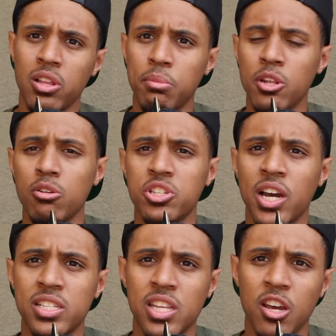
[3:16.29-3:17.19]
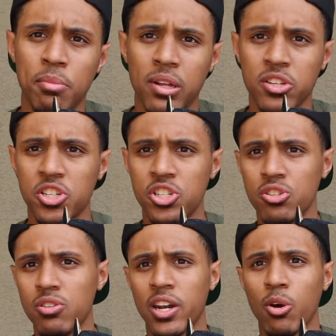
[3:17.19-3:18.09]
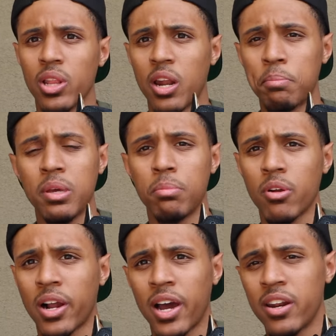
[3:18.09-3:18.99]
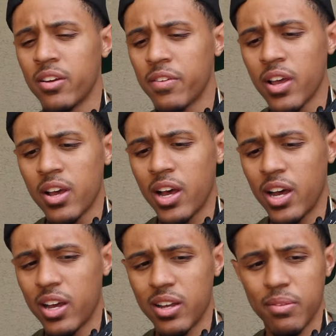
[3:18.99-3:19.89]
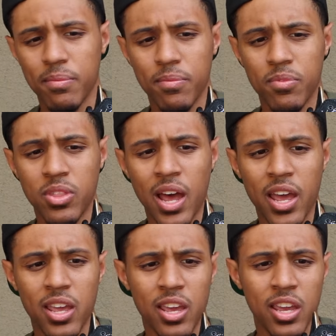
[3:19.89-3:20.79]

Let me know what you guys think about the shoe. I know a lot of people are kind of not